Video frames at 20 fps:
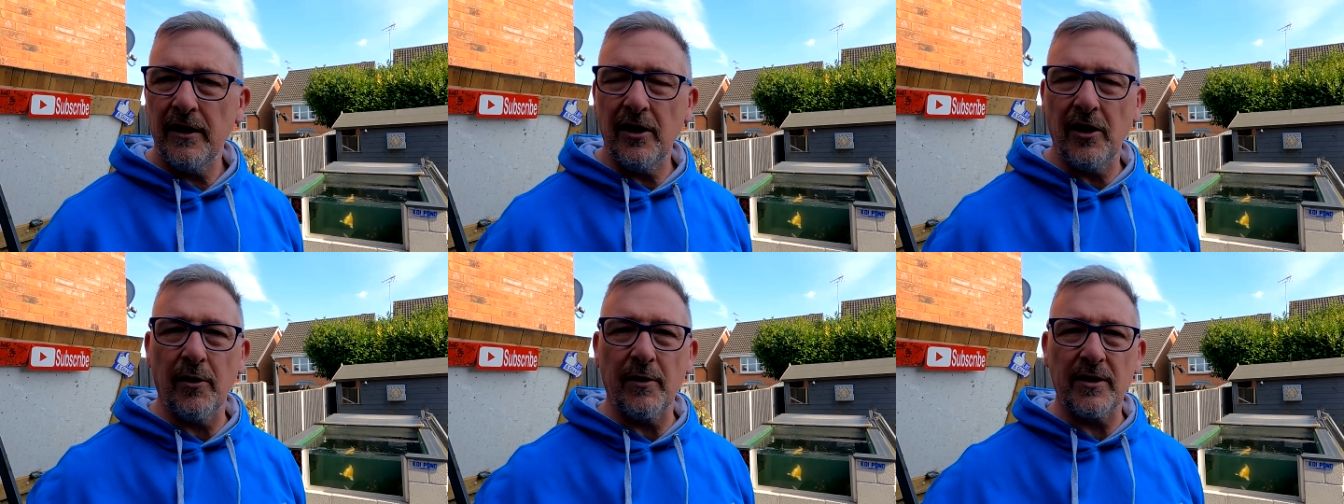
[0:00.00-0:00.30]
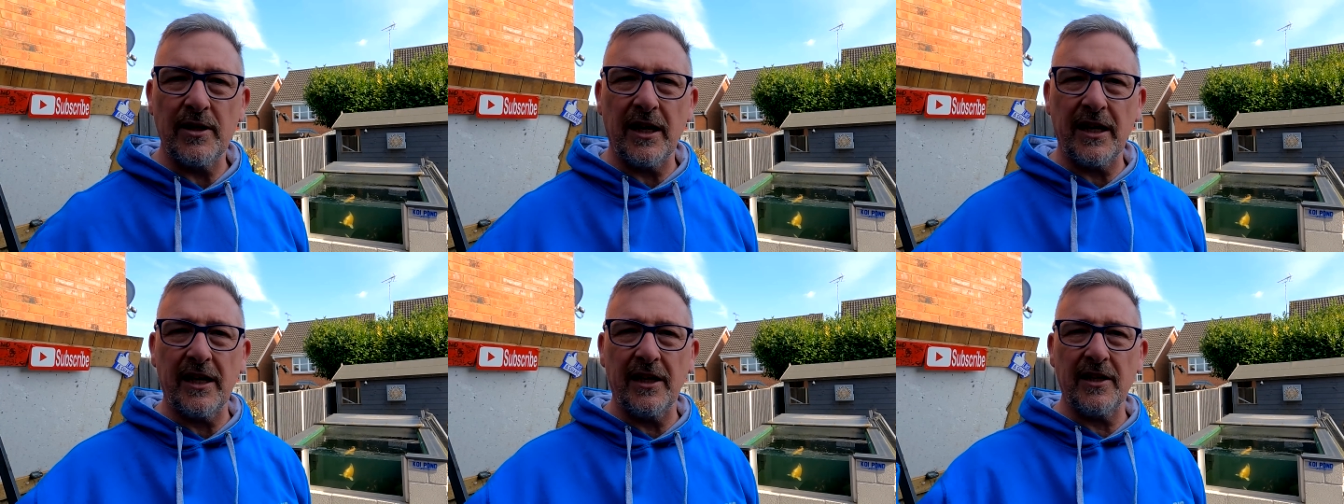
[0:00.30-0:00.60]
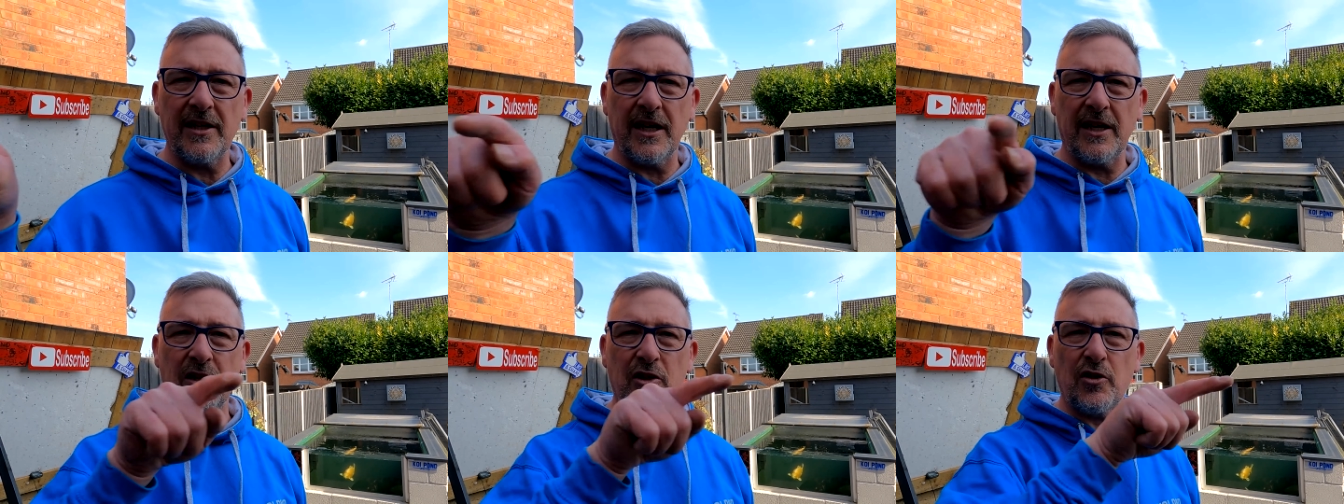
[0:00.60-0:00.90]
It's like
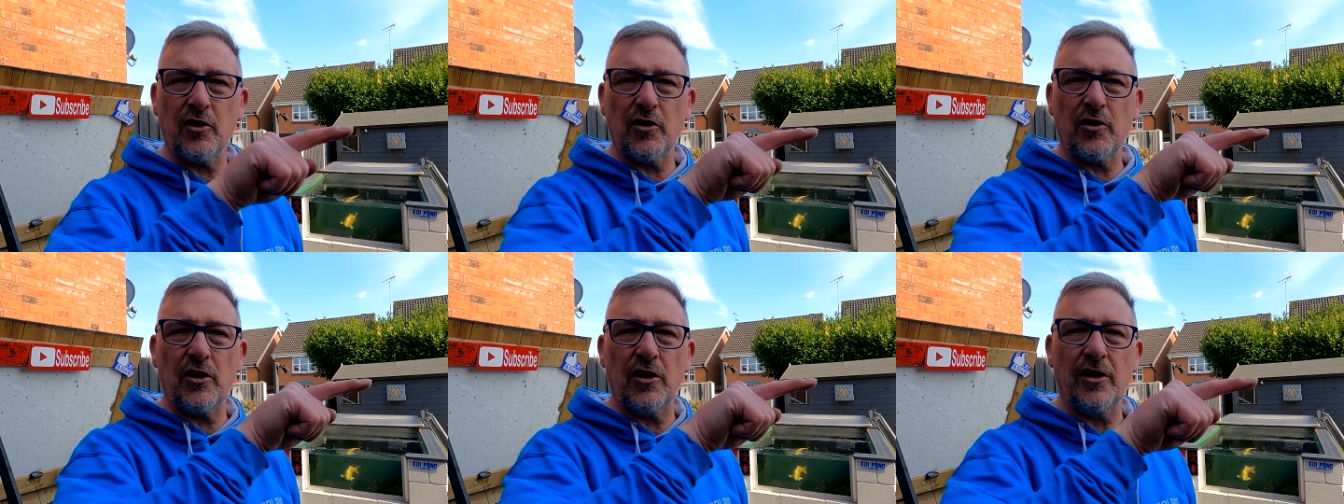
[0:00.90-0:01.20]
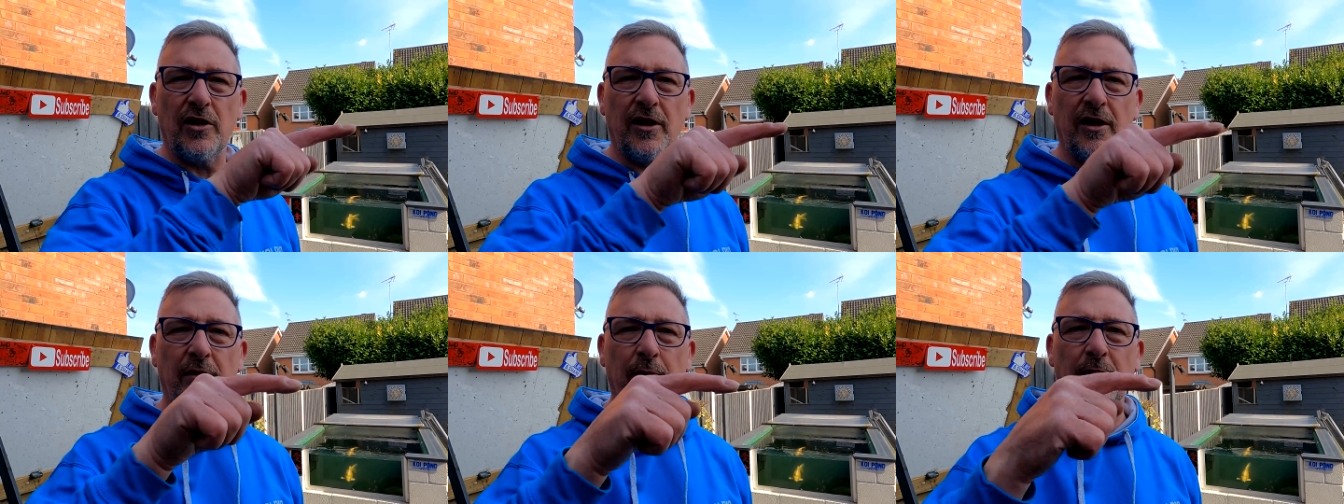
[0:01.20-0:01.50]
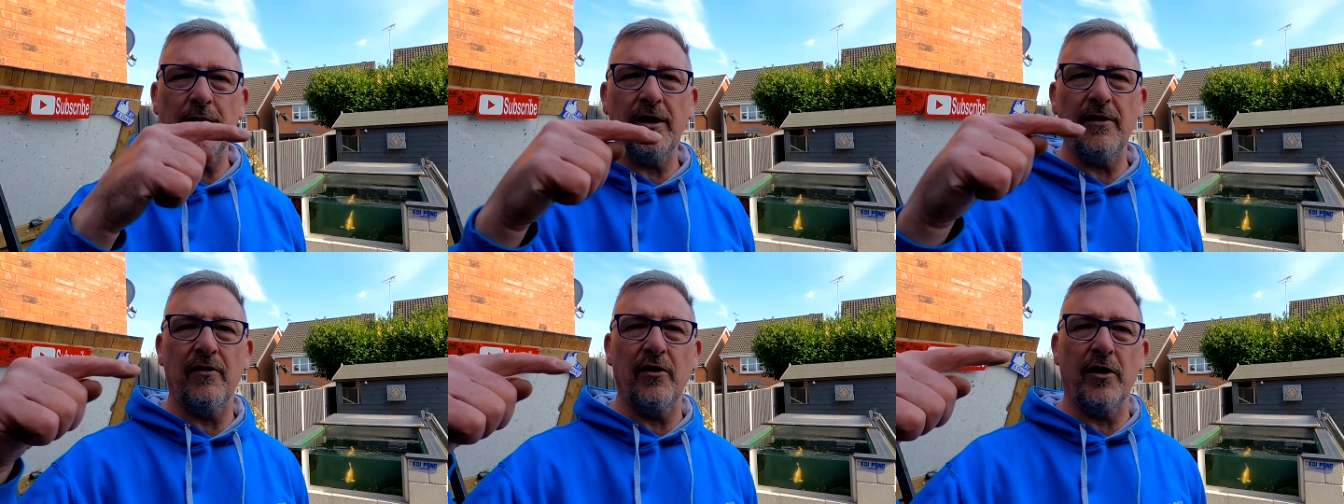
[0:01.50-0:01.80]
a suction
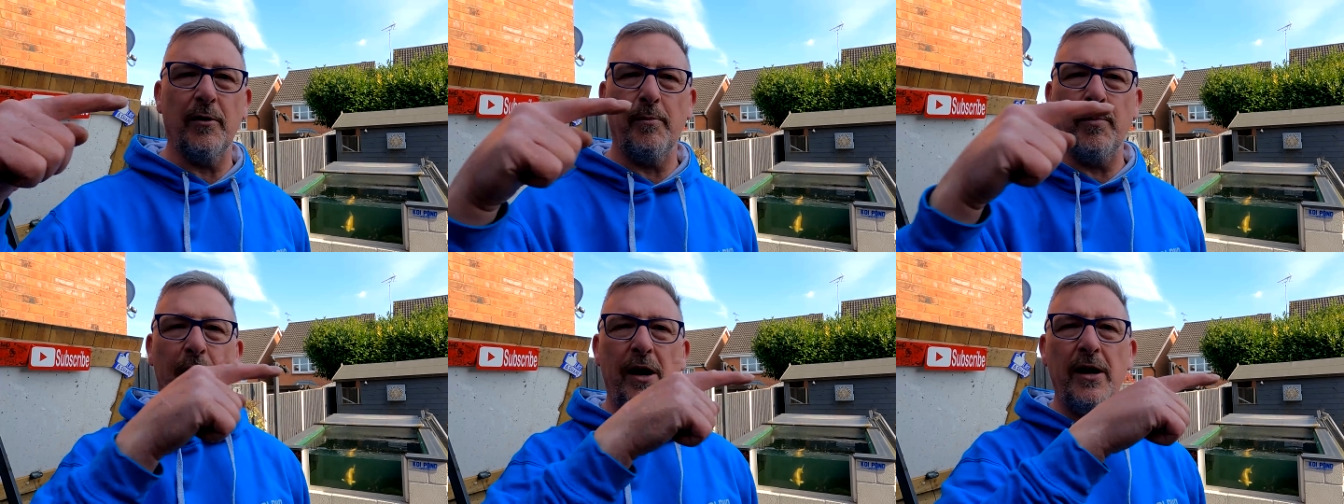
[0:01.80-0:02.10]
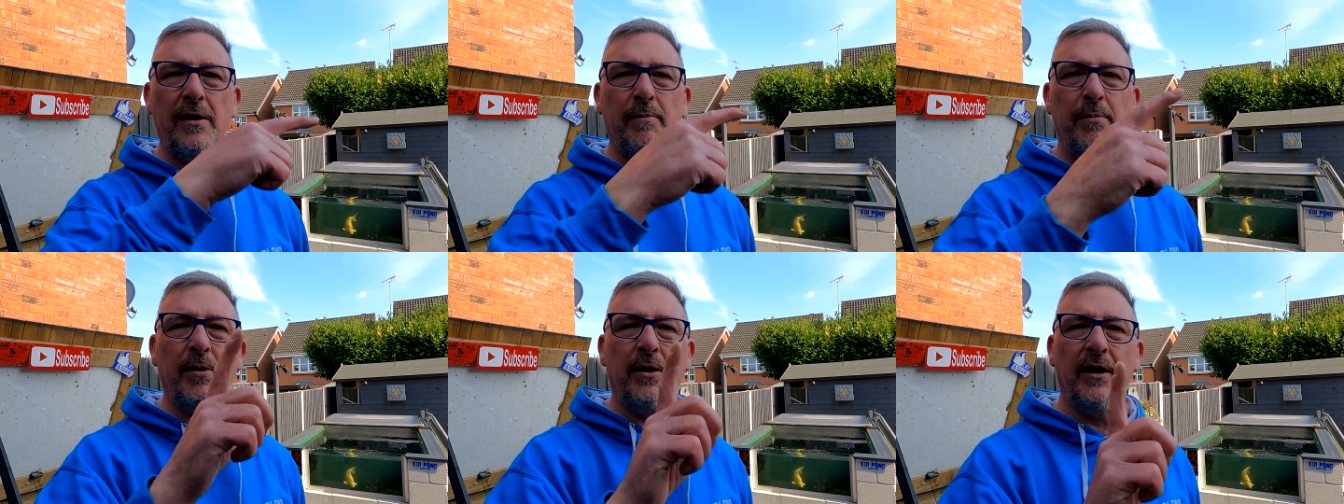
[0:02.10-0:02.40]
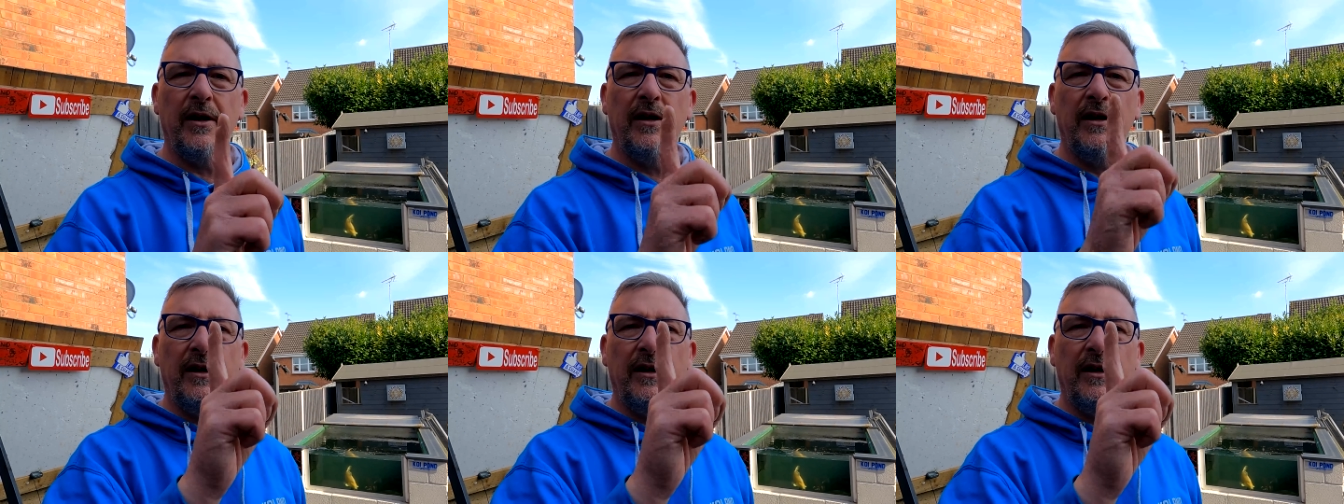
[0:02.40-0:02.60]
thing where you've got a pipe